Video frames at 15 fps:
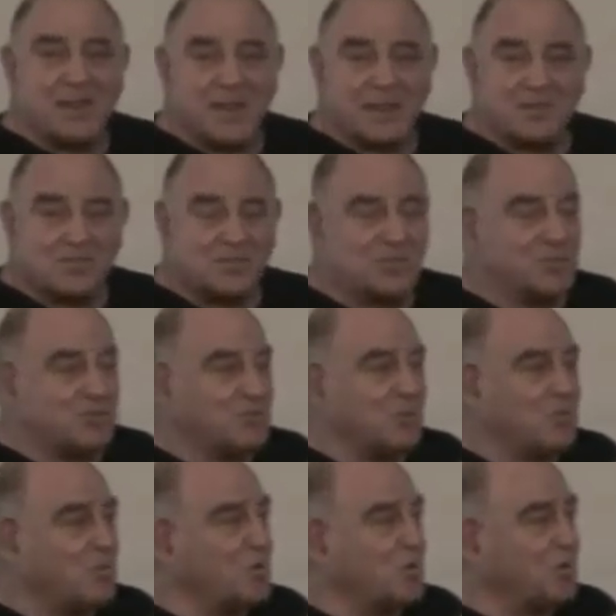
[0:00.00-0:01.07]
and to
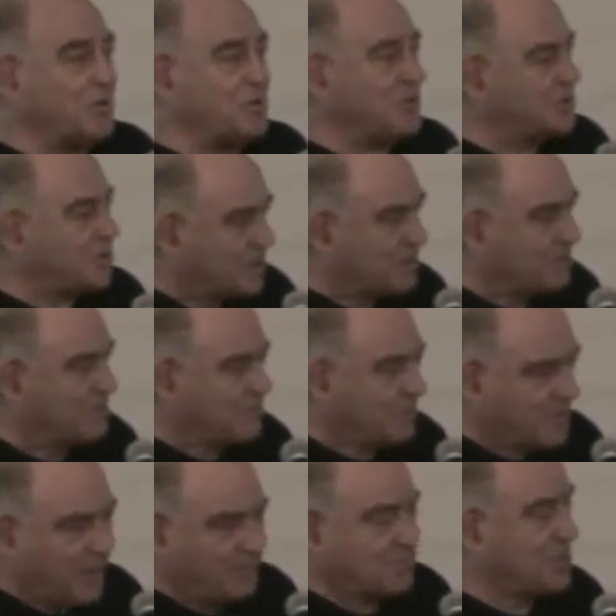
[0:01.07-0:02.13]
all these
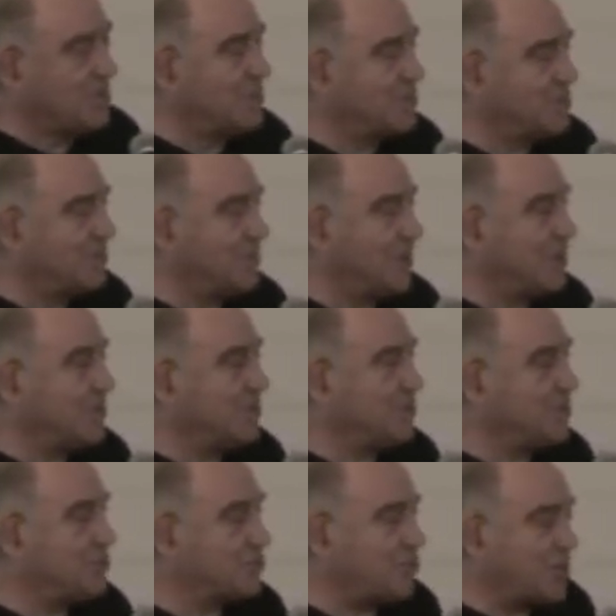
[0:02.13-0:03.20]
captains of
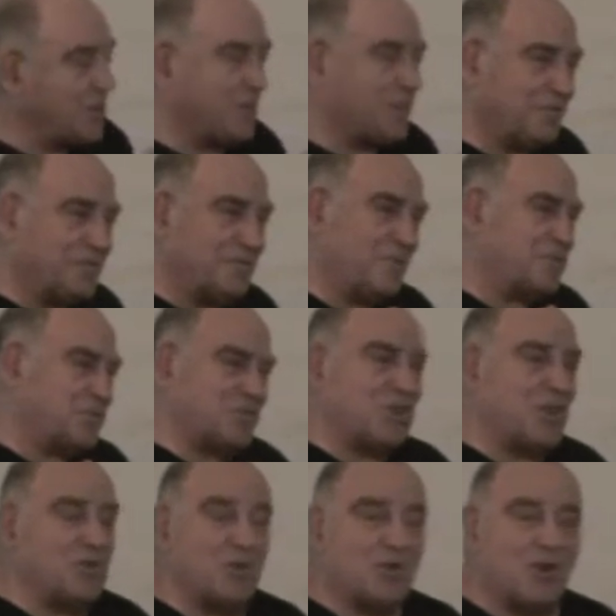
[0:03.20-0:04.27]
industry and
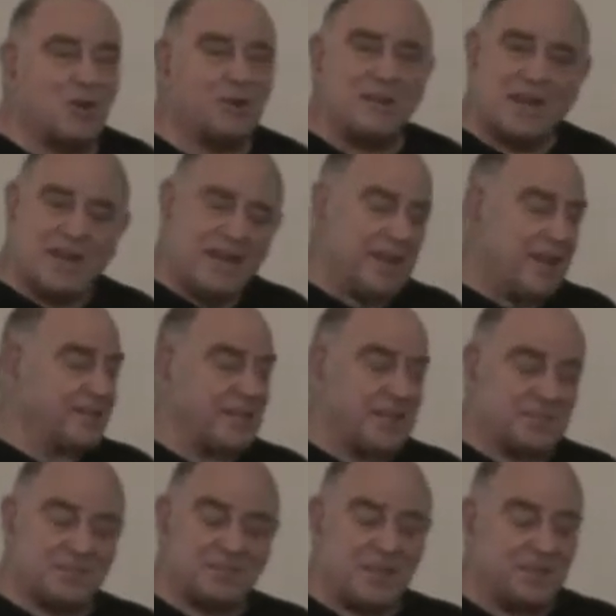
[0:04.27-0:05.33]
so on, and
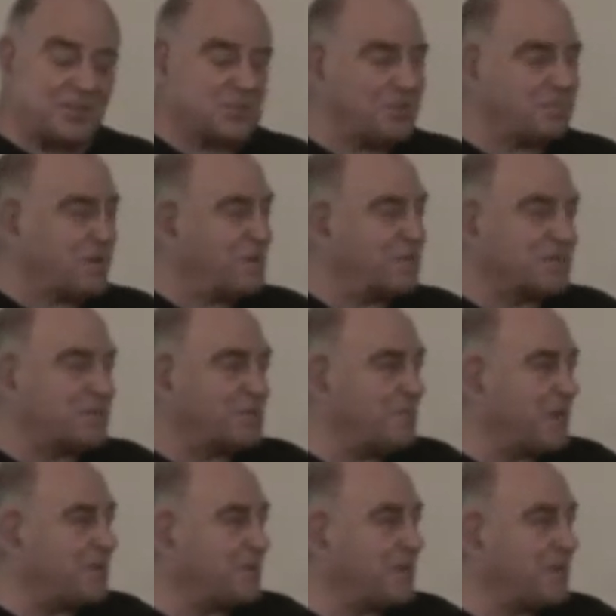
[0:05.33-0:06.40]
they say to me, Mr.
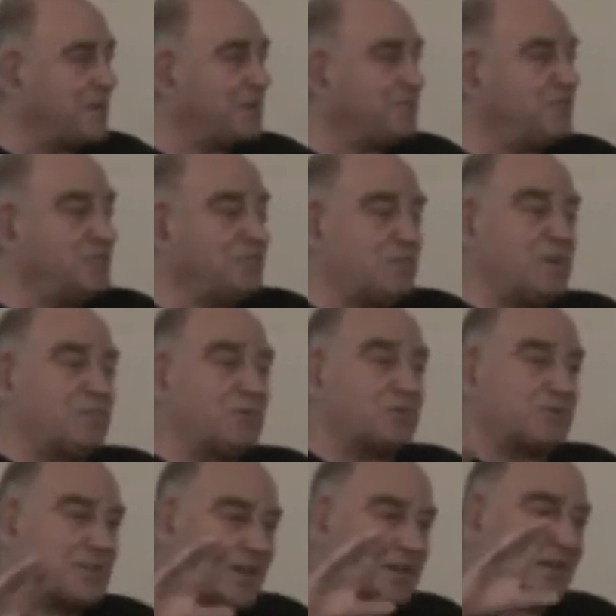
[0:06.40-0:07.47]
Mandela, you
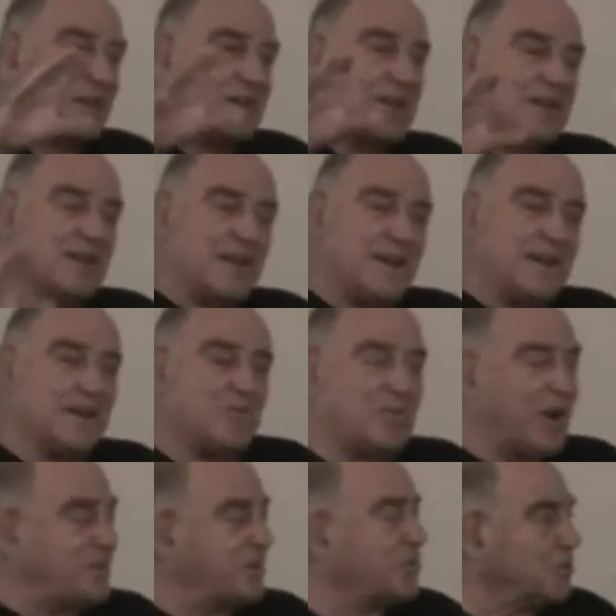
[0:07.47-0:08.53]
people take a
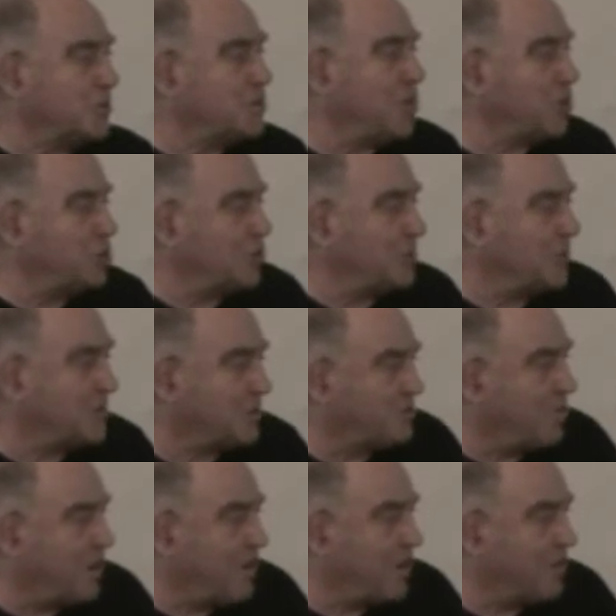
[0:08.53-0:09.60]
radical
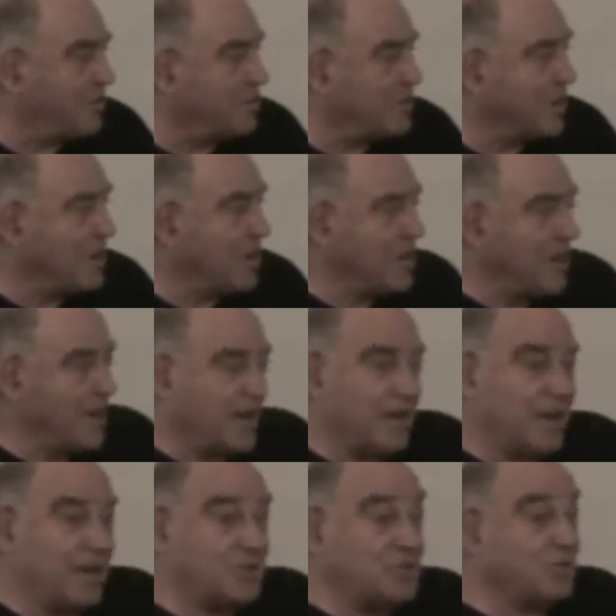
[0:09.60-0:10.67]
socialist path,
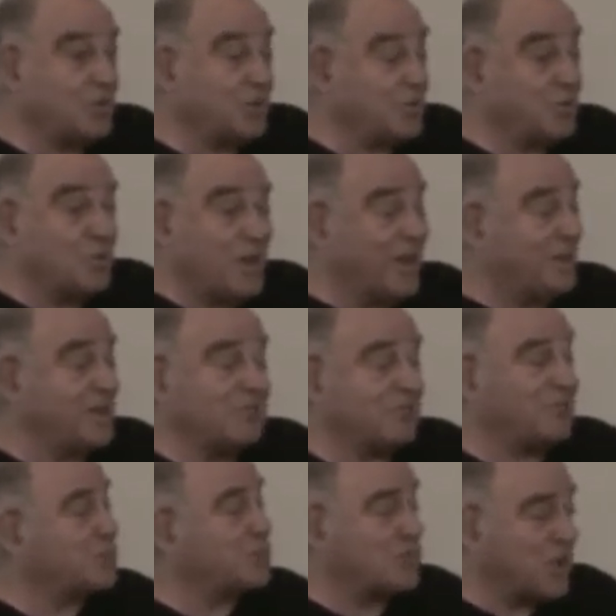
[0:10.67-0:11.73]
you're heading
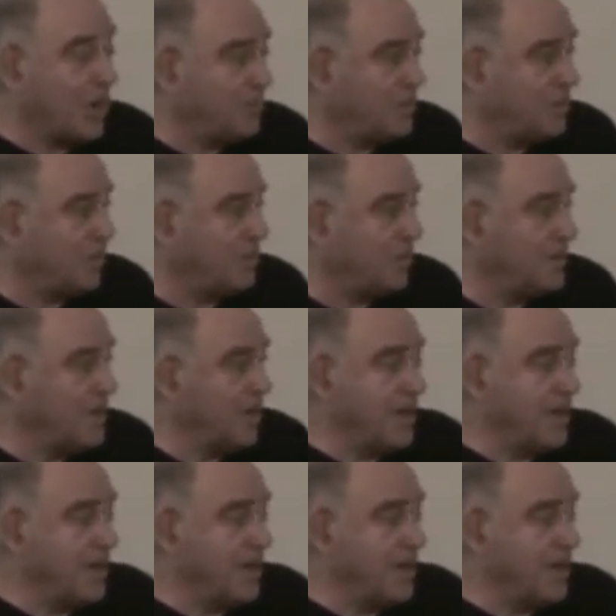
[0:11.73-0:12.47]
for trouble.